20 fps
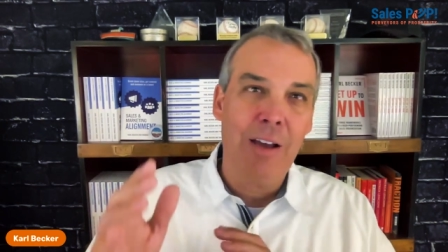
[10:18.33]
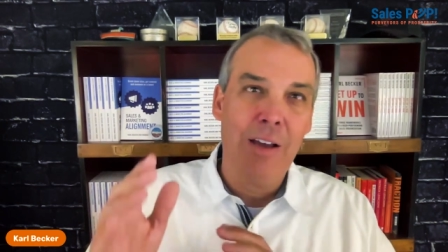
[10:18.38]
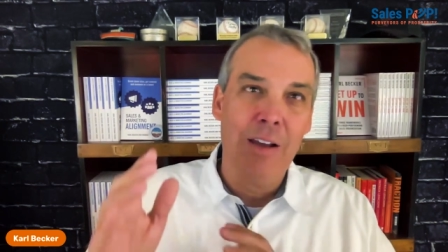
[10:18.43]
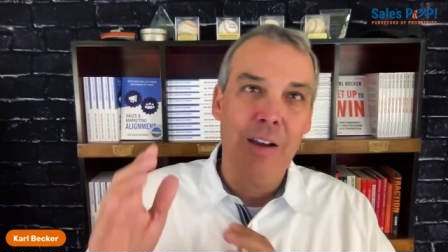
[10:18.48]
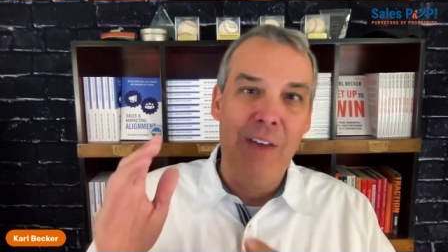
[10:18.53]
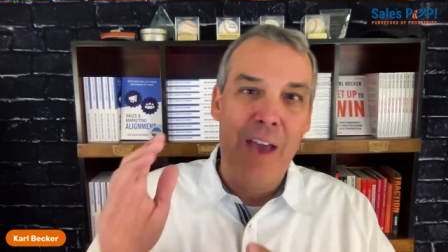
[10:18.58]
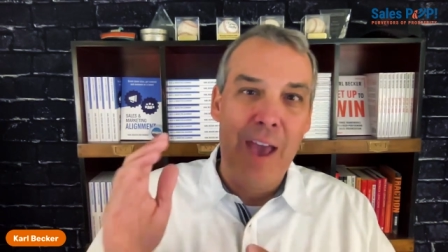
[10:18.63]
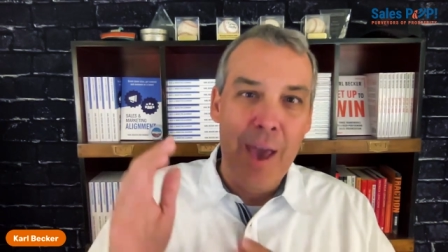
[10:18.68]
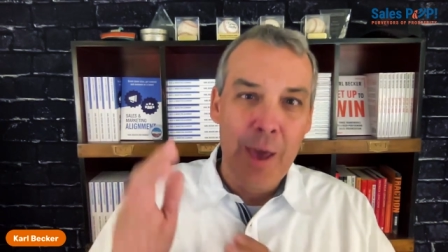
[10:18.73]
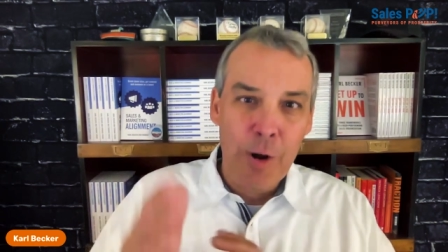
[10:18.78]

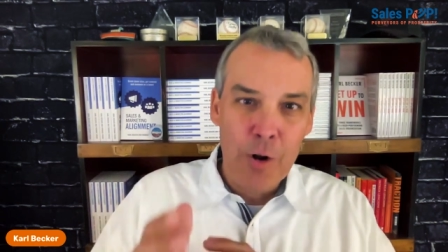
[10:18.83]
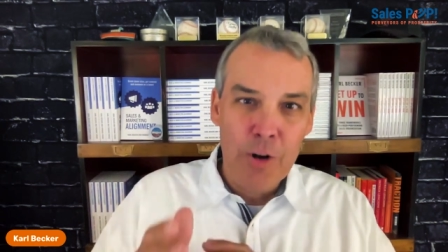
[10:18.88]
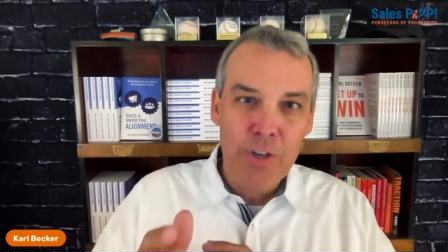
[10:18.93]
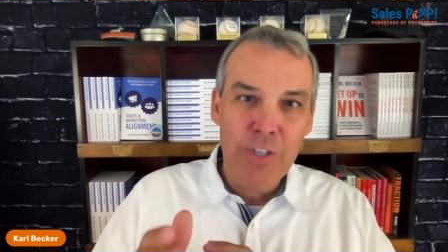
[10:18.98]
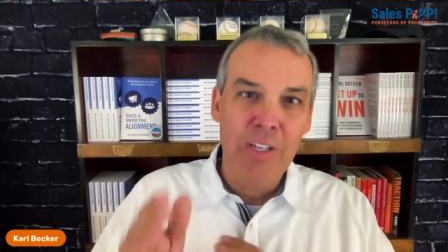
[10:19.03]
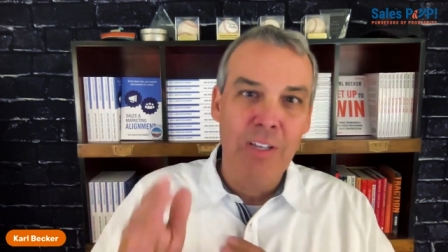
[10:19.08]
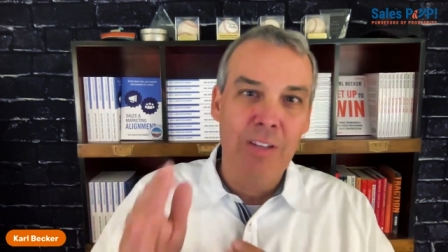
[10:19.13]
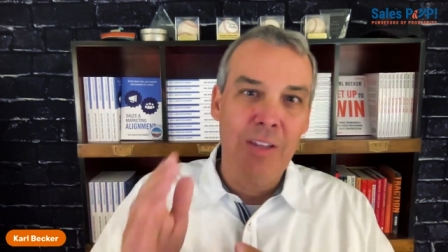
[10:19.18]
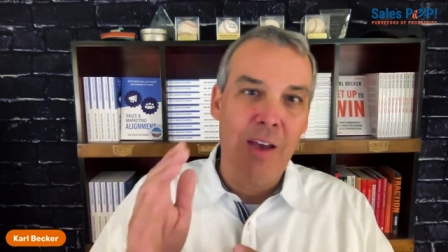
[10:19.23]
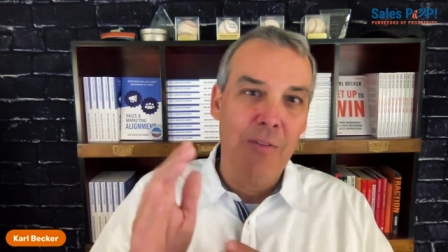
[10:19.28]
kind of
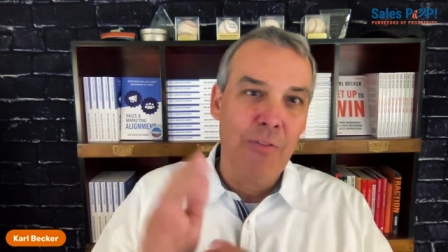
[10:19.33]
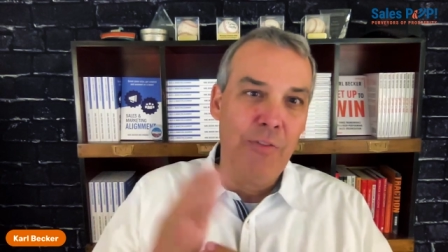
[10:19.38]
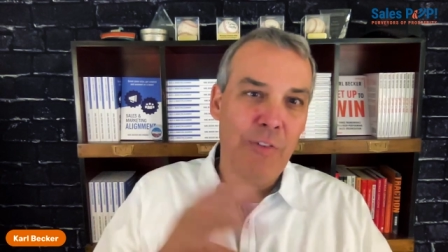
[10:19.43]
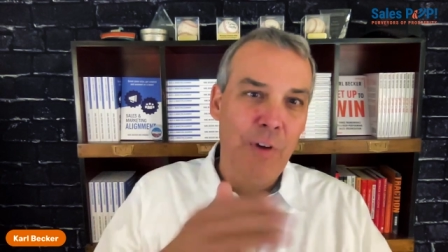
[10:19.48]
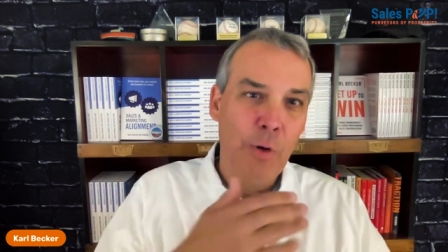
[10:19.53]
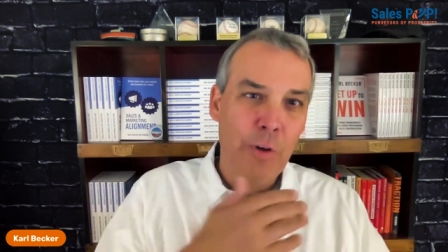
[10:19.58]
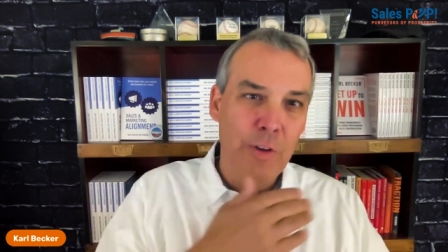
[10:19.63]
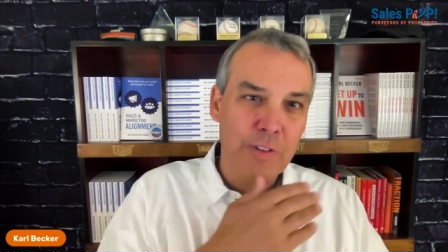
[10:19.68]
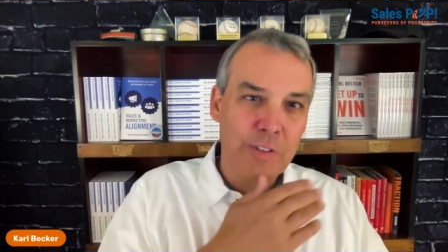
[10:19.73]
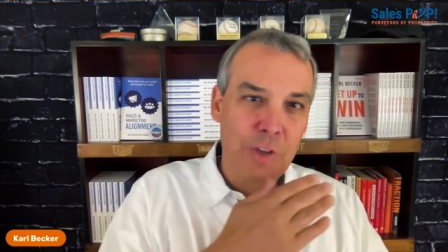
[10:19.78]
energy and that
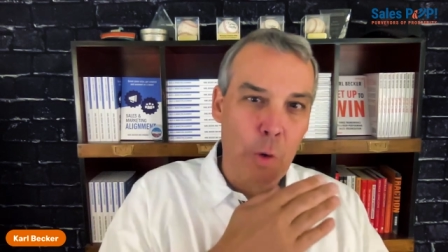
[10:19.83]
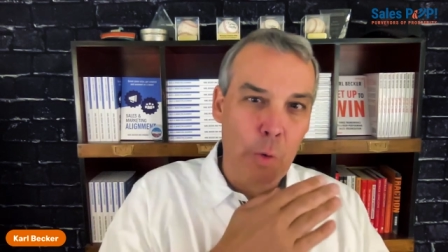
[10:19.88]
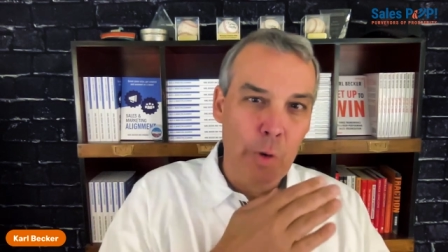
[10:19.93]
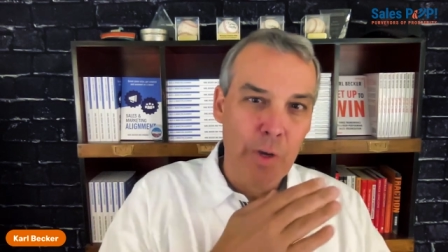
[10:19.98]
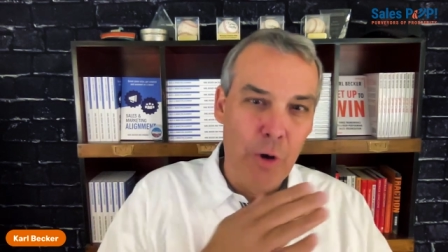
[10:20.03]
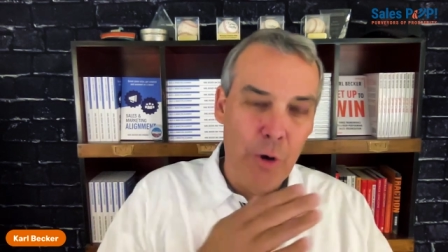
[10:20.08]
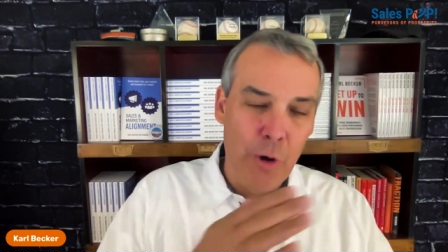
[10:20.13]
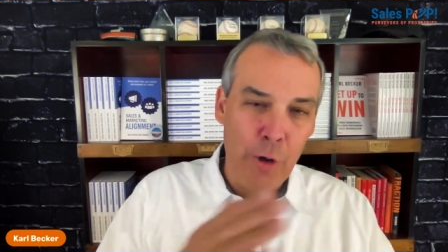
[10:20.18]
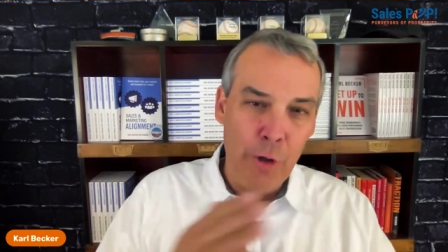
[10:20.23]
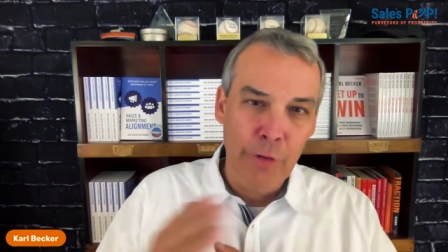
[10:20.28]
focus
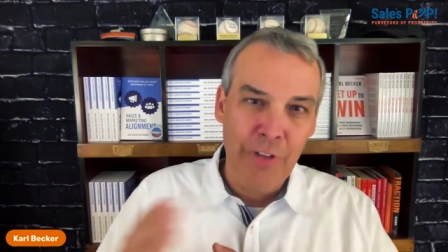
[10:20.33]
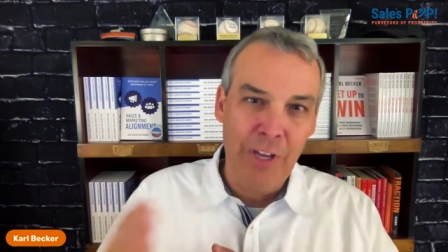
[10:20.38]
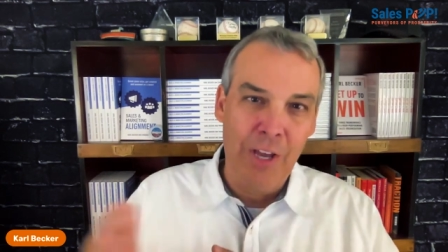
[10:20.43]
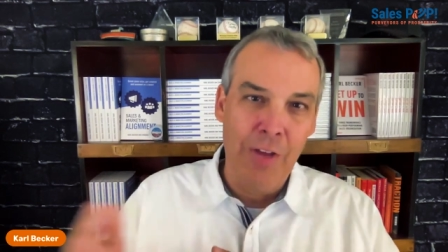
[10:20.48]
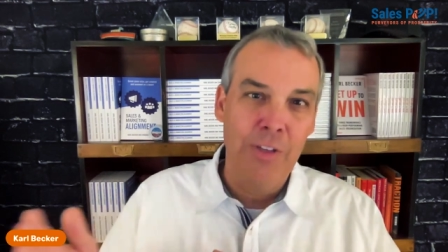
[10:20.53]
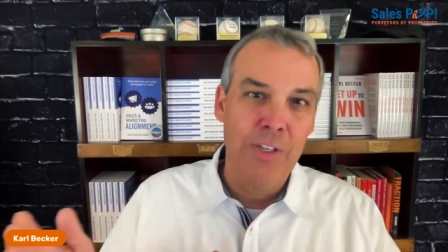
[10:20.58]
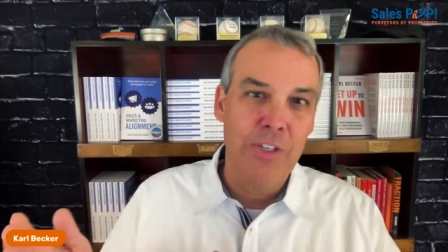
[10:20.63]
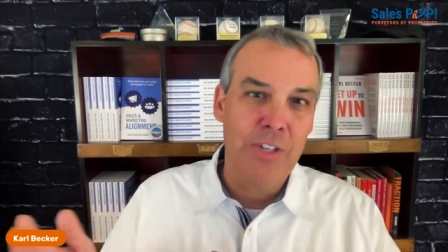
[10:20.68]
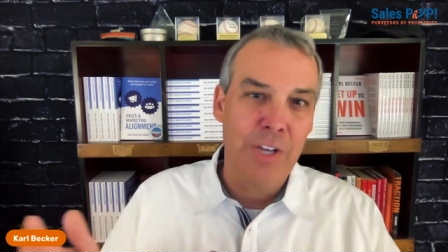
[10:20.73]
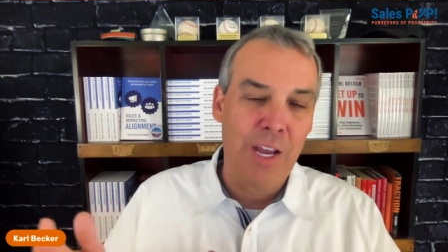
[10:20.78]
going all
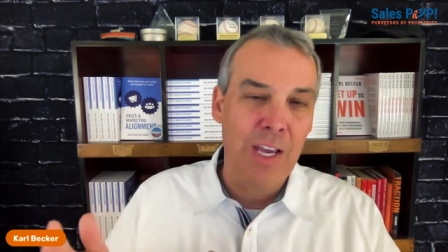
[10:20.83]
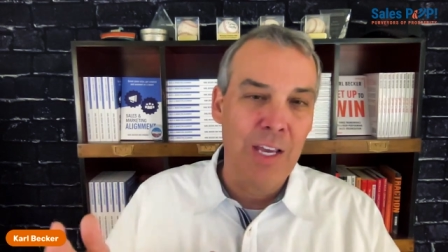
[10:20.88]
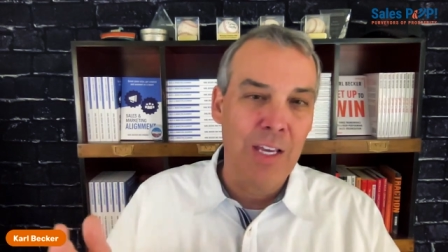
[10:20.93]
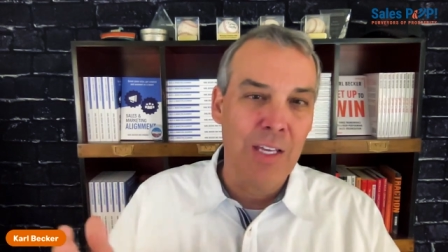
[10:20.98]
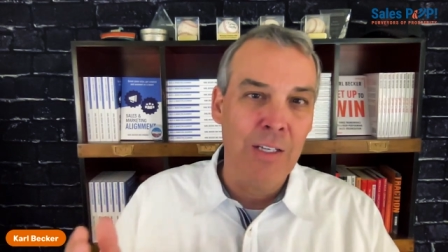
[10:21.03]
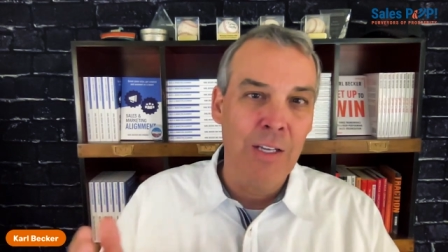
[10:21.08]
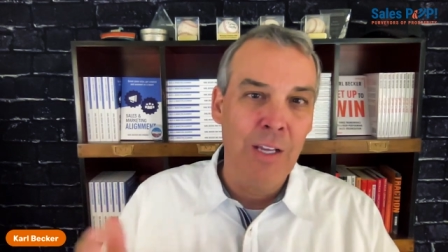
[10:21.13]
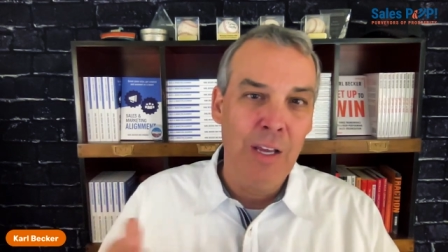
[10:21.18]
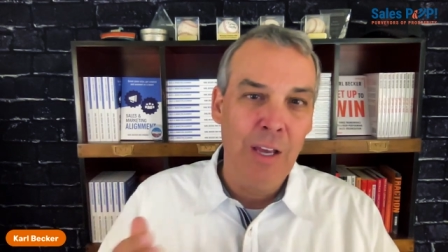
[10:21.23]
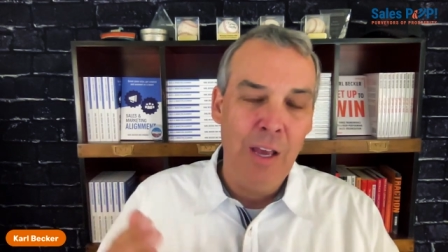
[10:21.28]
down the
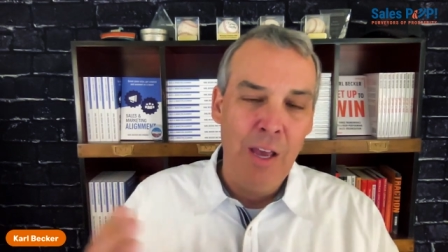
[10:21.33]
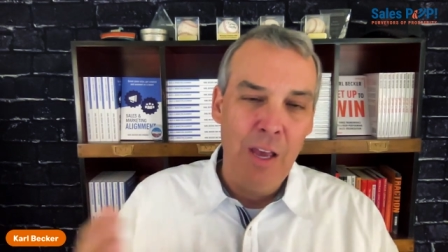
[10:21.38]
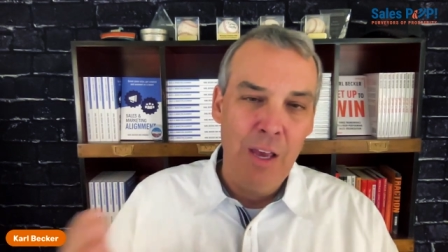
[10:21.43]
chain